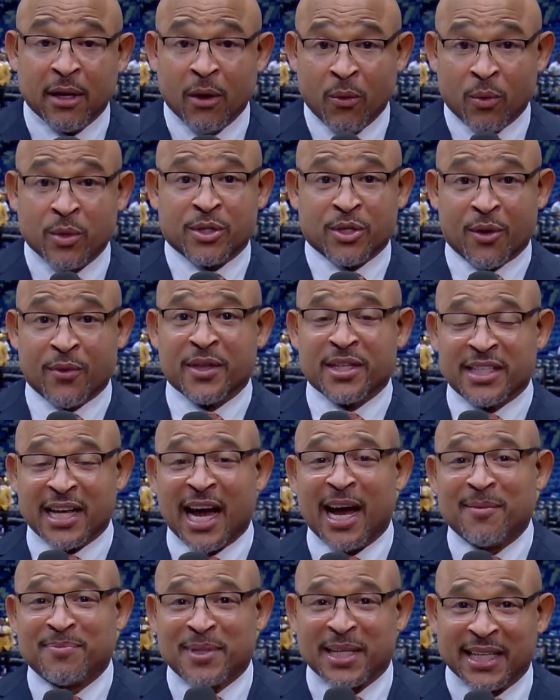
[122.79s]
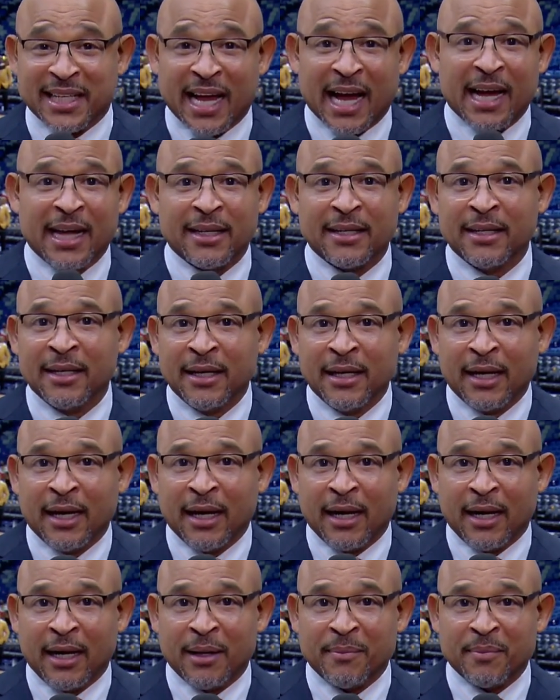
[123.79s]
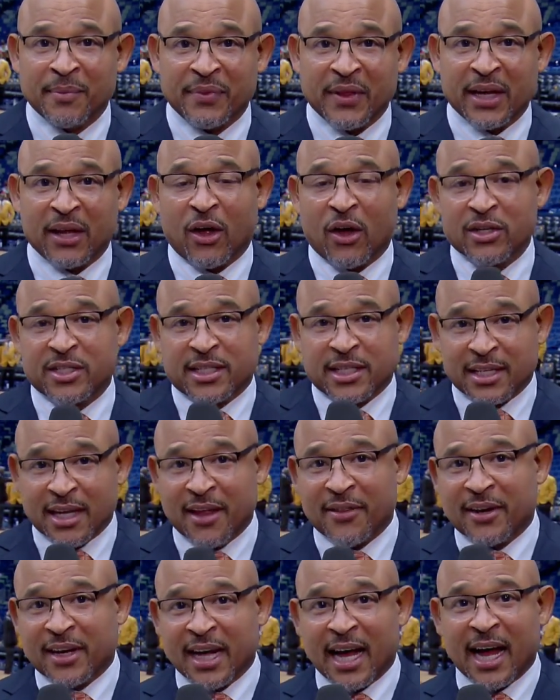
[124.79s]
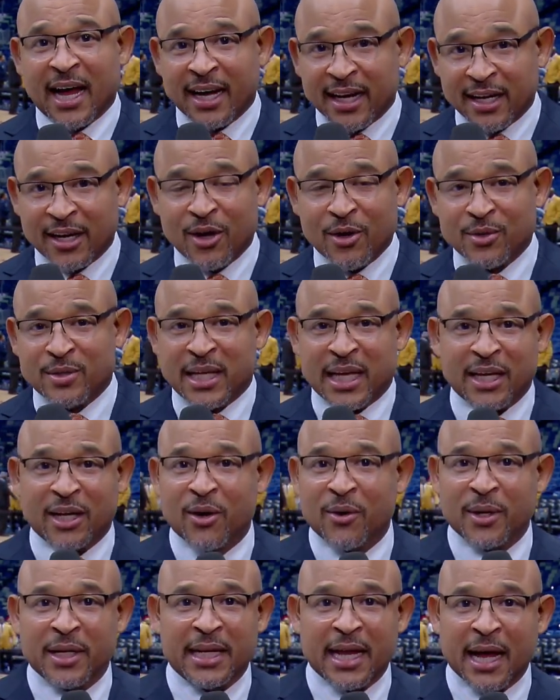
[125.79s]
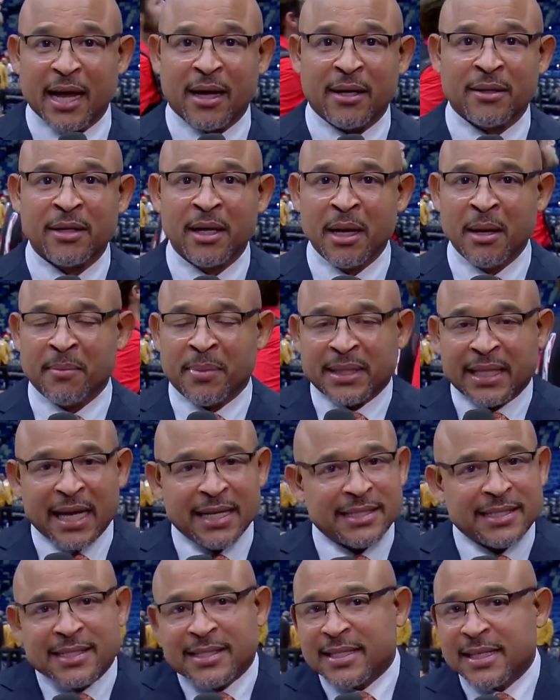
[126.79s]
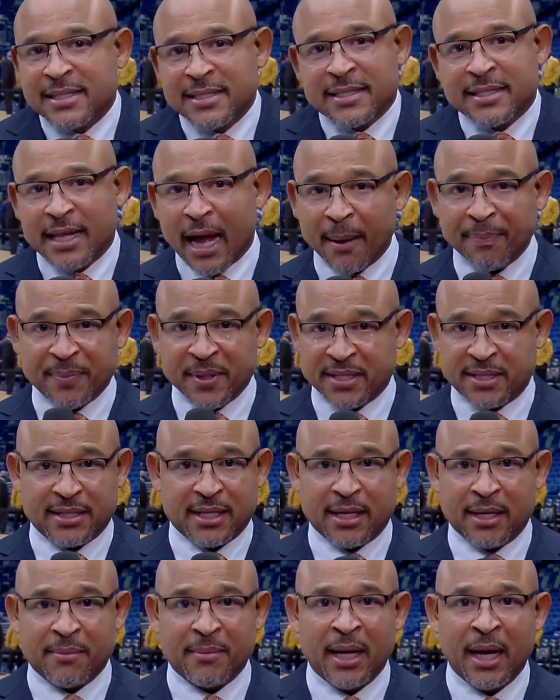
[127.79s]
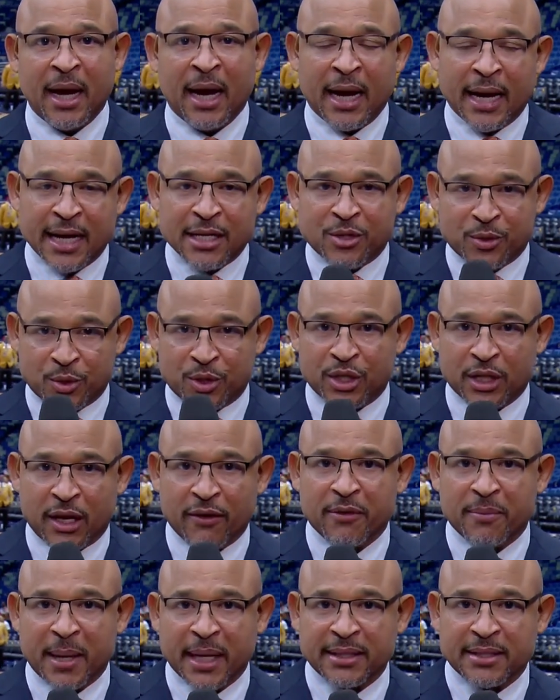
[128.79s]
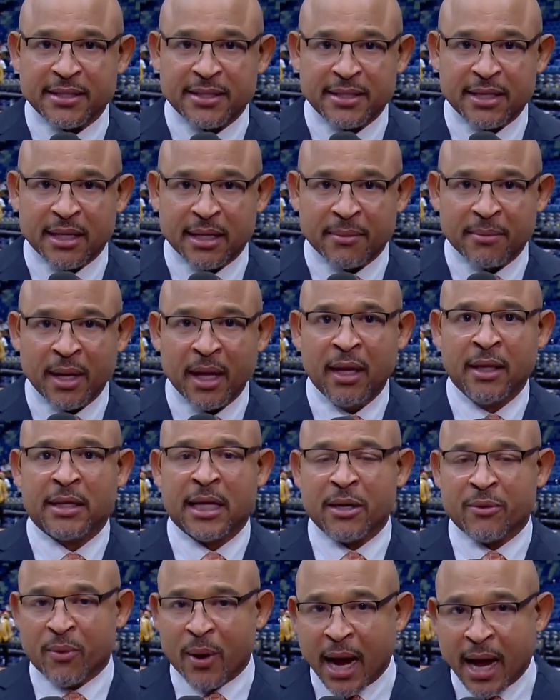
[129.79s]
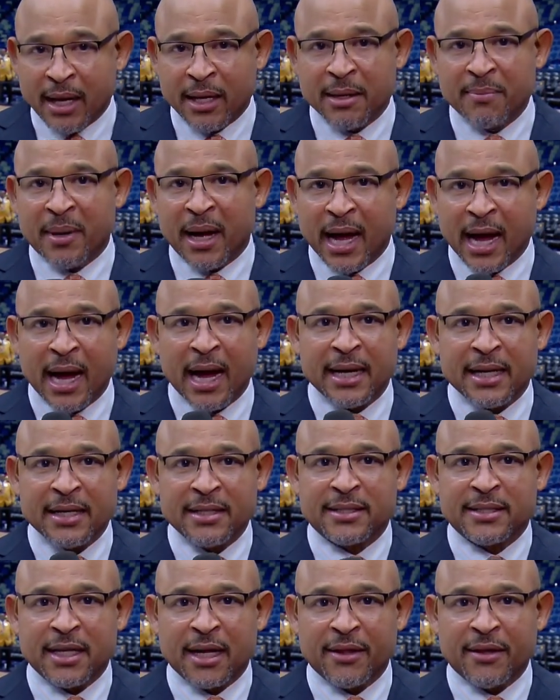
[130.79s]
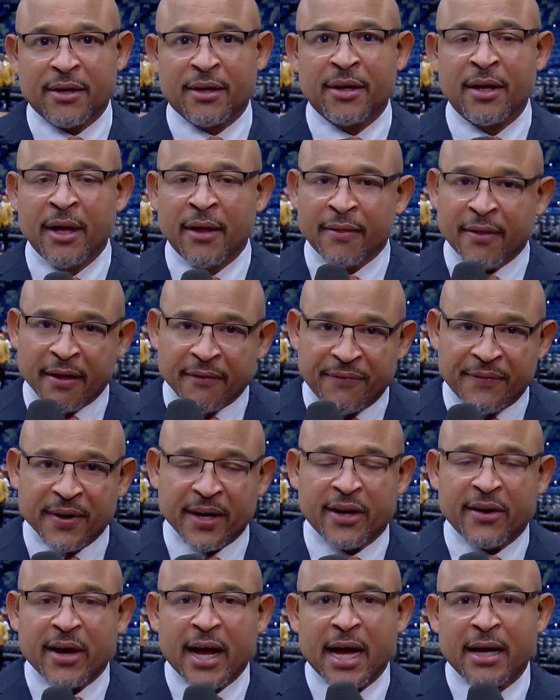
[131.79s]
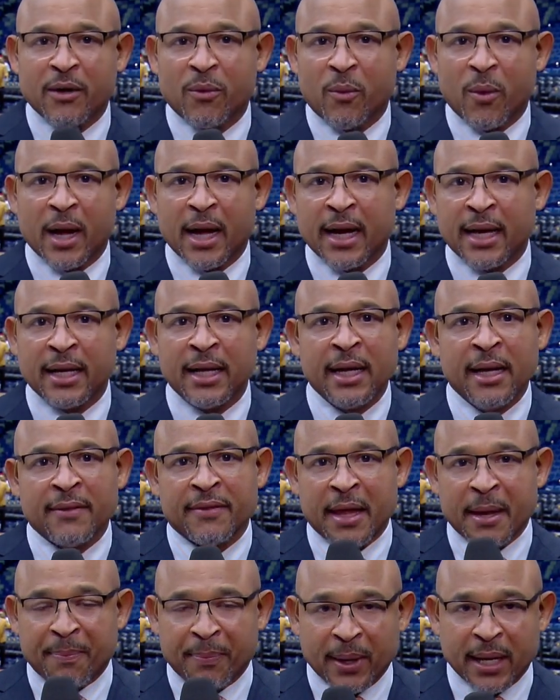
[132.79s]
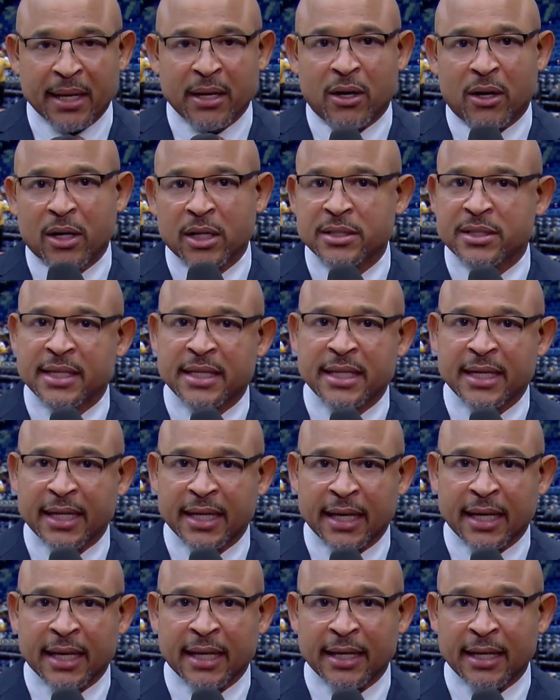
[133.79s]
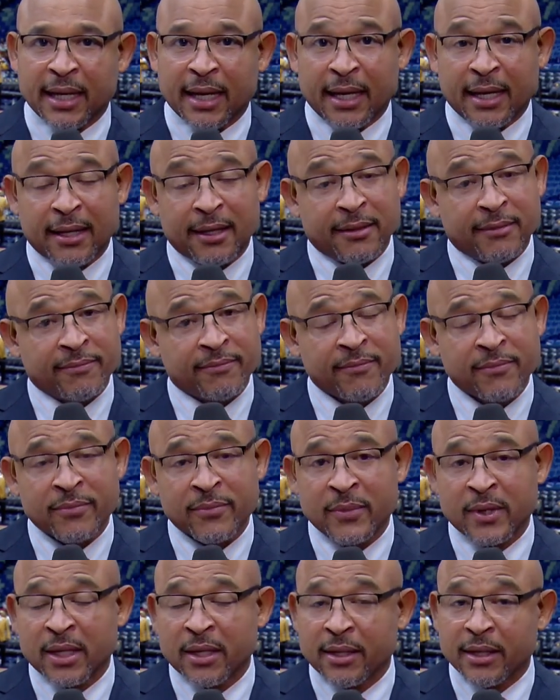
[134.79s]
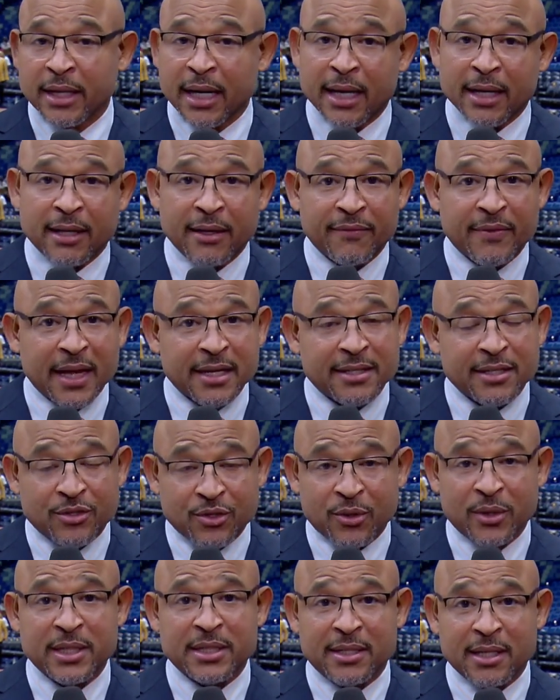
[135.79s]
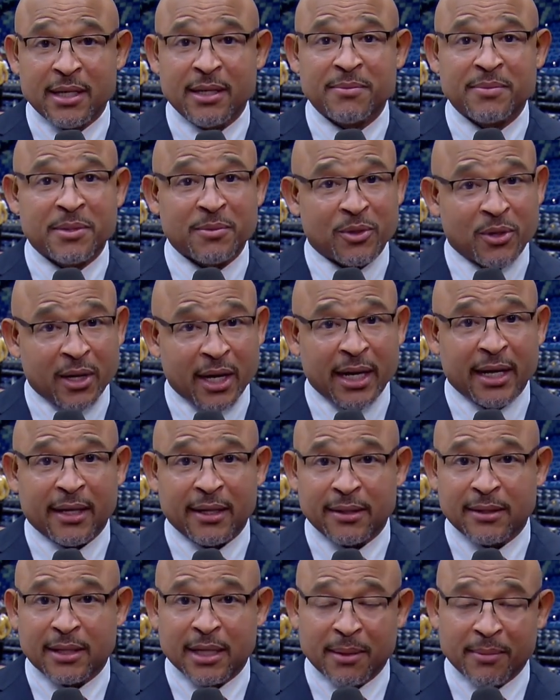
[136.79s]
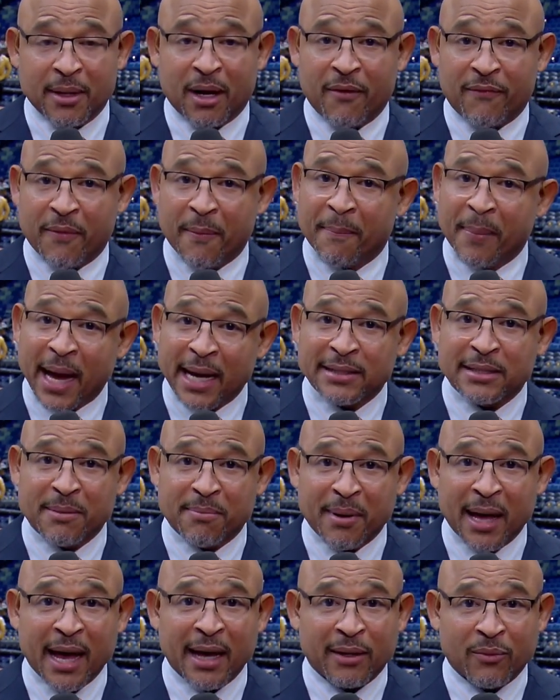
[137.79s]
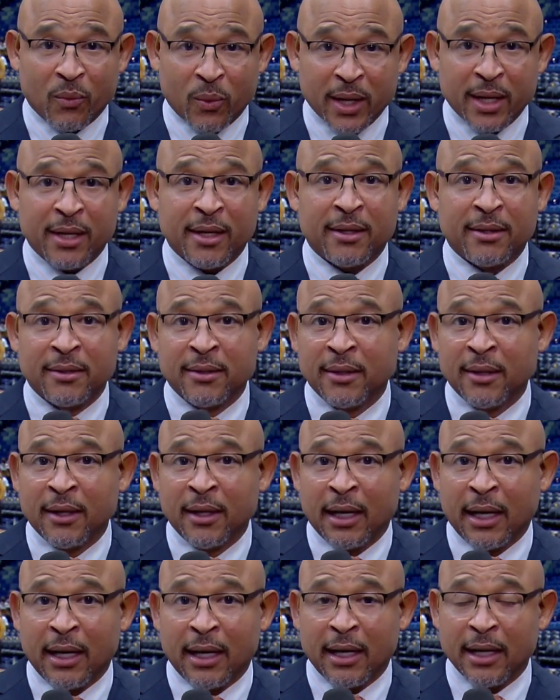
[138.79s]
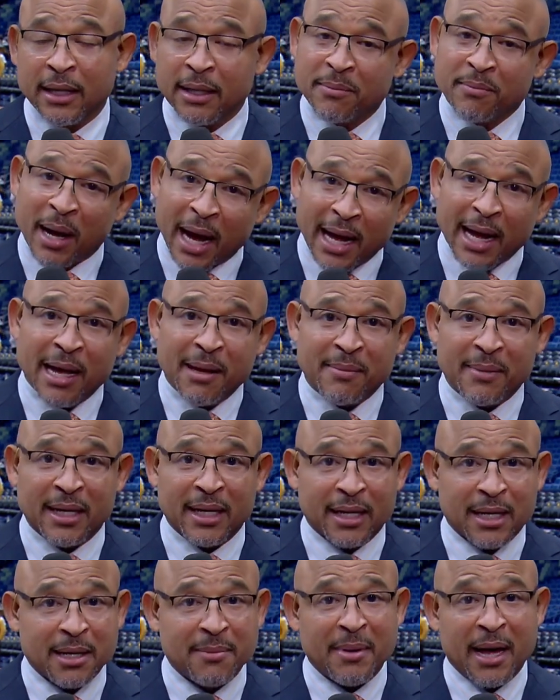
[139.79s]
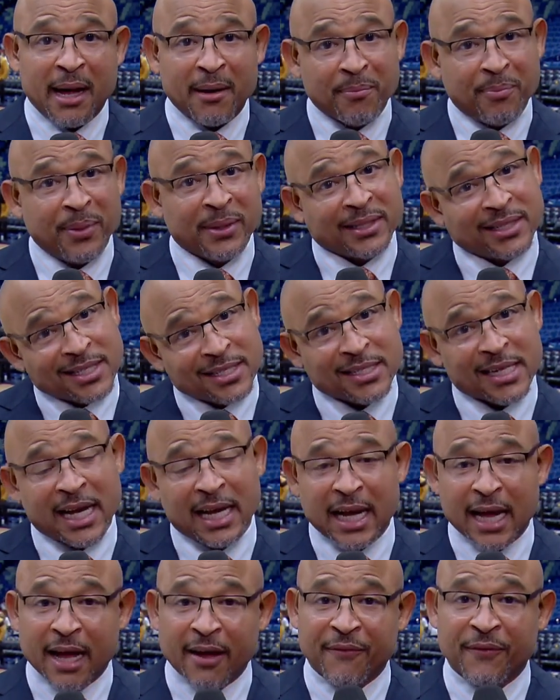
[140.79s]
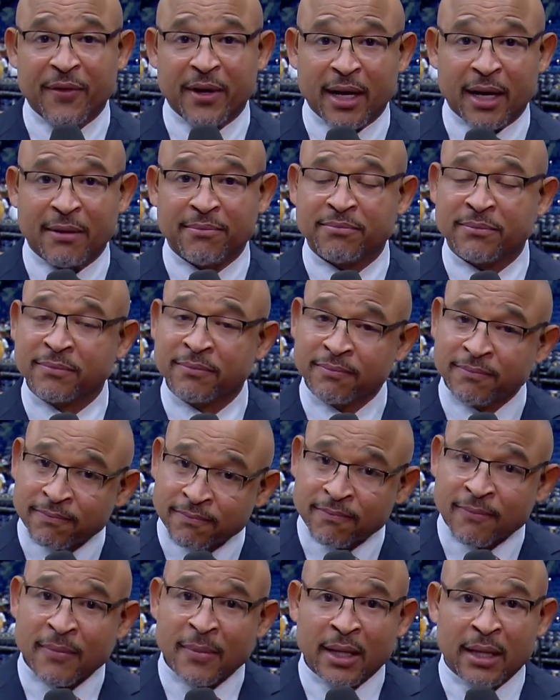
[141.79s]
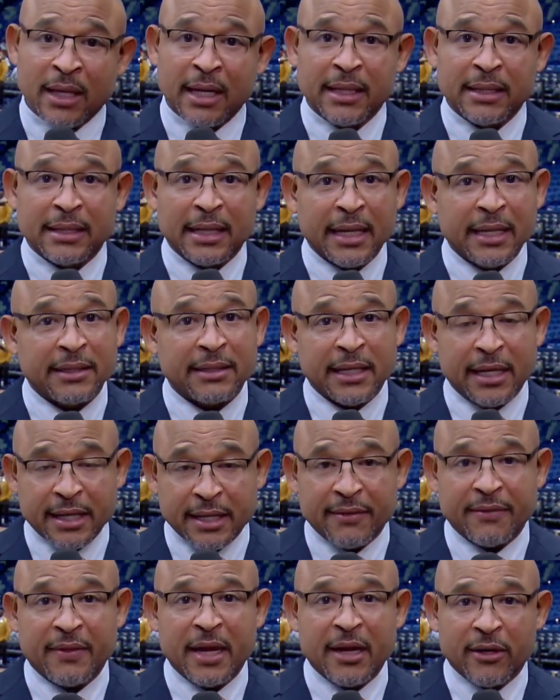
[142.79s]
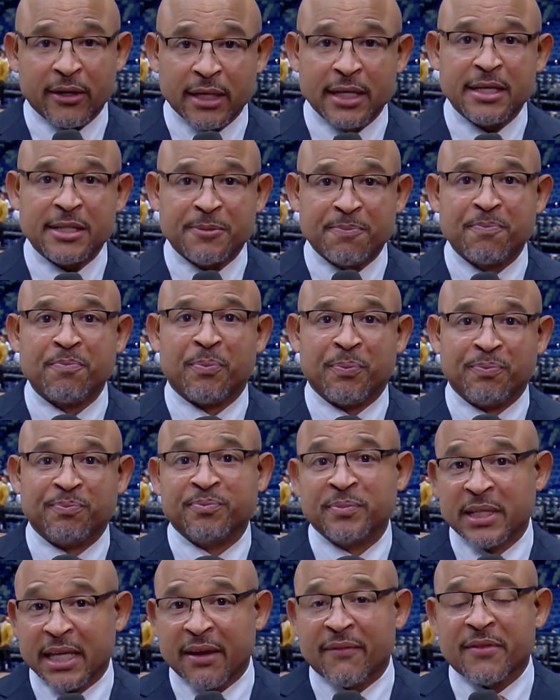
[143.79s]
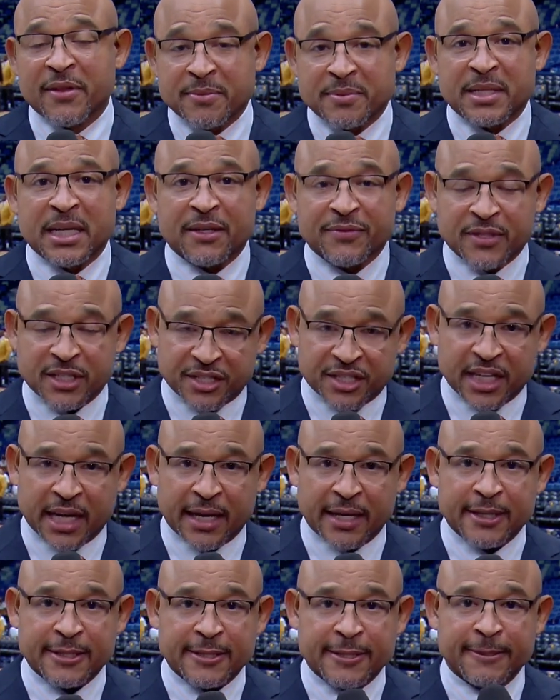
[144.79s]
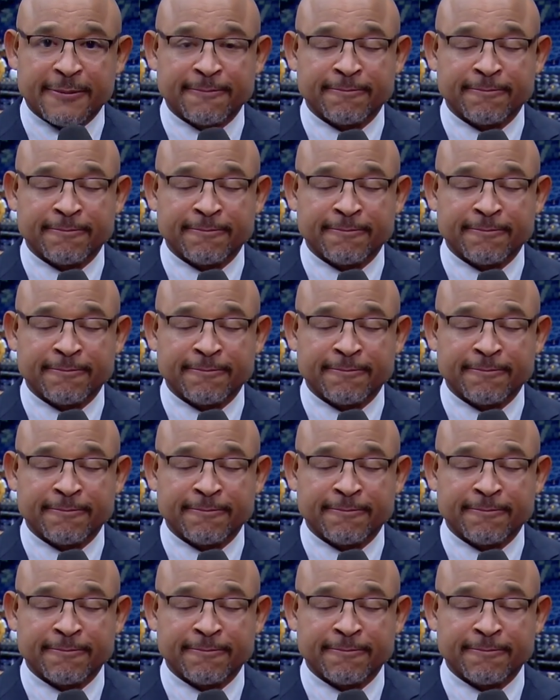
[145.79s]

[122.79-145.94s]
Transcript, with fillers: was on the job tonight. They lost another guy and Jose going down, but that just doesn't stop this team, and that's what you love about this team. They rally behind each other, they figure out a way, they play hard to the end, and you got to give that Detroit team some credit. Coming off a back-to-back win in Miami and come out and put this kind of effort up, they are at least giving themselves a chance.